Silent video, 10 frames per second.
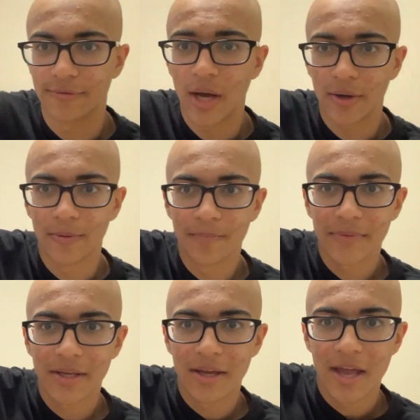vial.
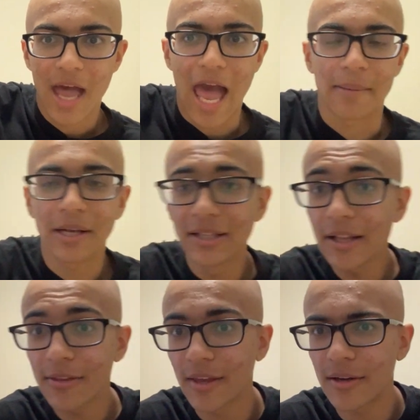I'm going to let it
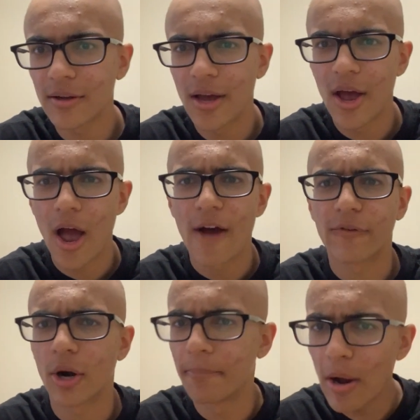sit
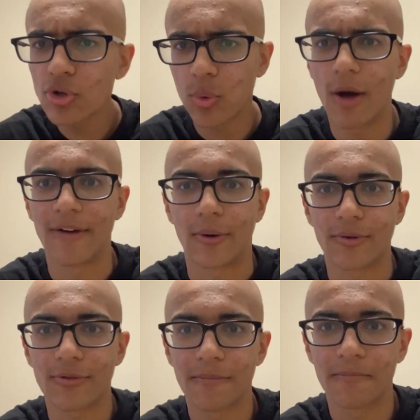for about 12 hours.